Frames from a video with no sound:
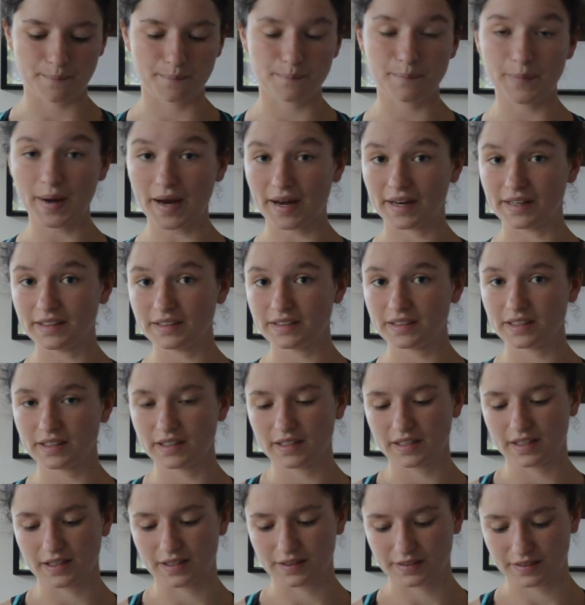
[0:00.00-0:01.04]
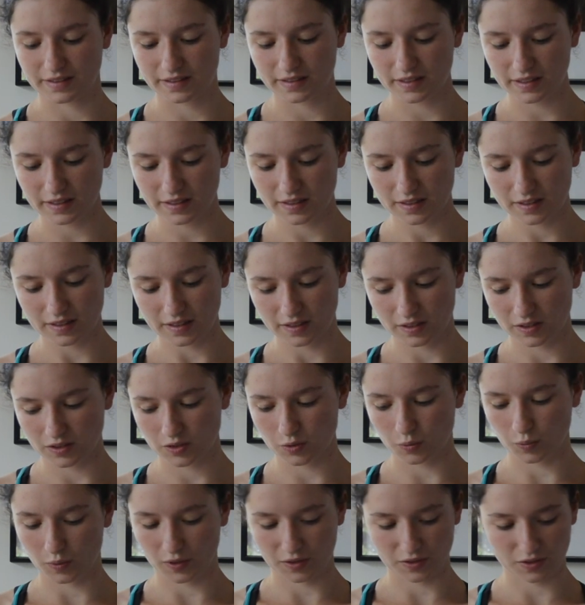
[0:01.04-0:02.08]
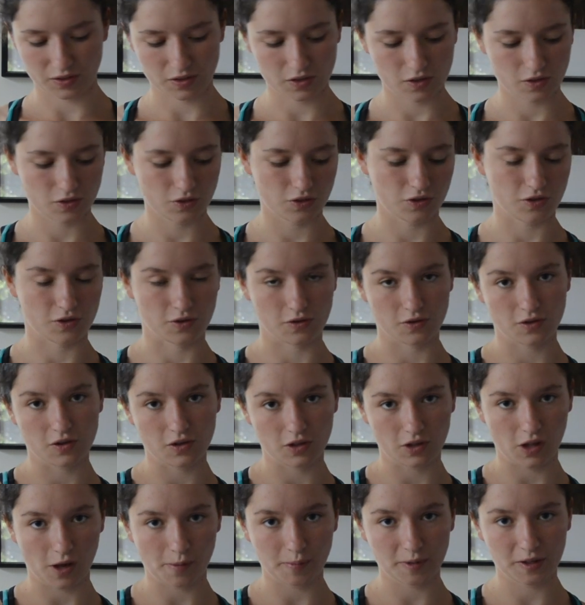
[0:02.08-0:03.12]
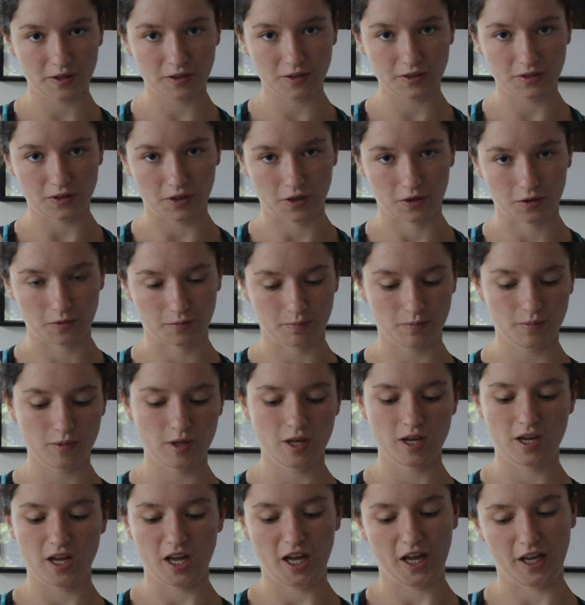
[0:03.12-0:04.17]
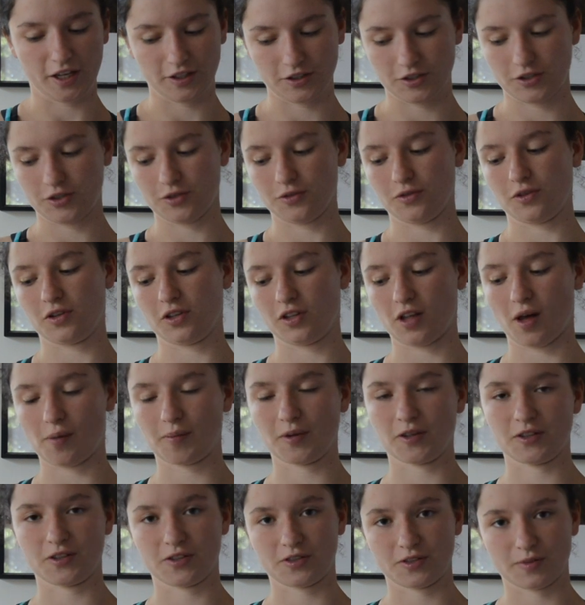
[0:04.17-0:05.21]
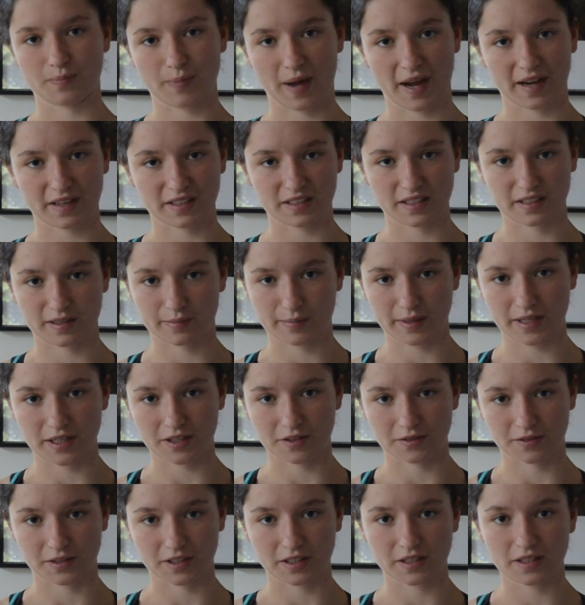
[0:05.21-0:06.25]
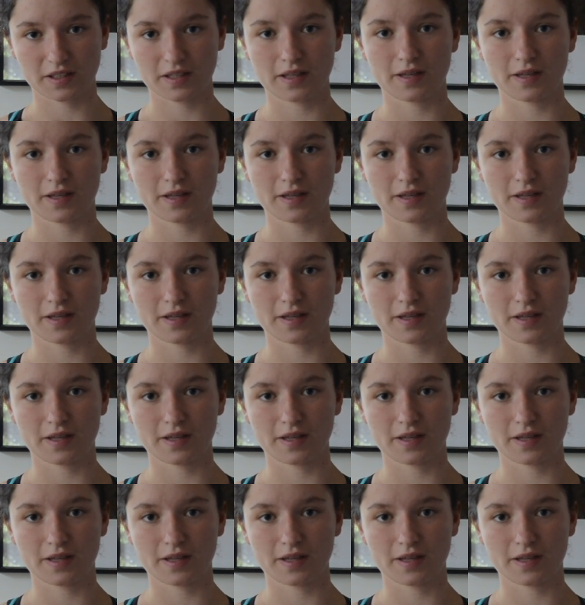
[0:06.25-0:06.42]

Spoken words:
but his distance was 2 kilometers home and 2 kilometers back to the bakery,